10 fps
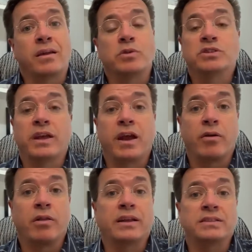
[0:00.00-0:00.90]
which the
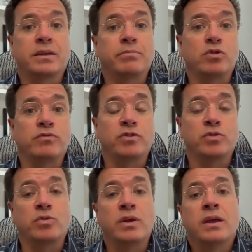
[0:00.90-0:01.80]
airlines had moved
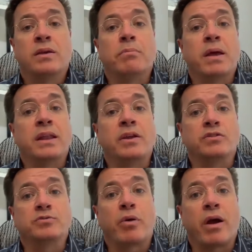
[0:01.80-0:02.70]
to many
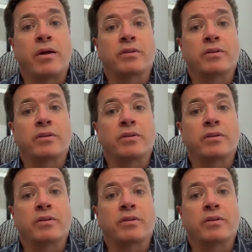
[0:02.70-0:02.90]
years prior.